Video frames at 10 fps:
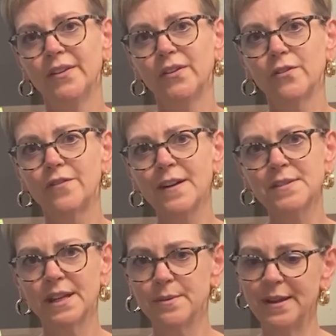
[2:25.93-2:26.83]
So five
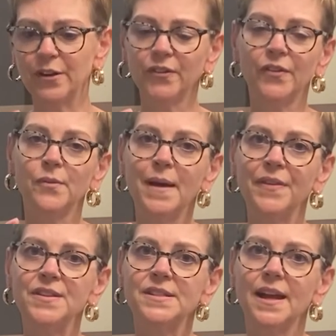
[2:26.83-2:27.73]
centimeters is
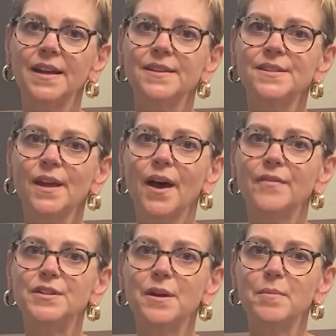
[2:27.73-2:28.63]
about the size
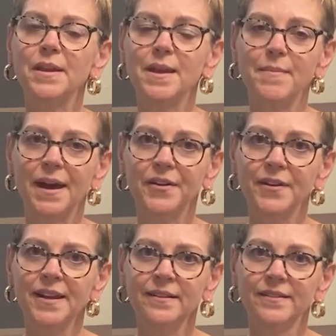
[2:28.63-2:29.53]
of a double A
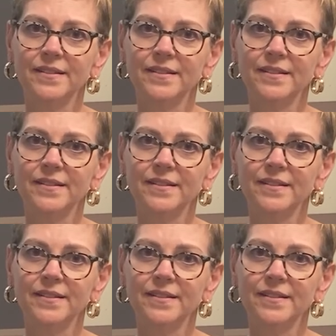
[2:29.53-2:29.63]
battery.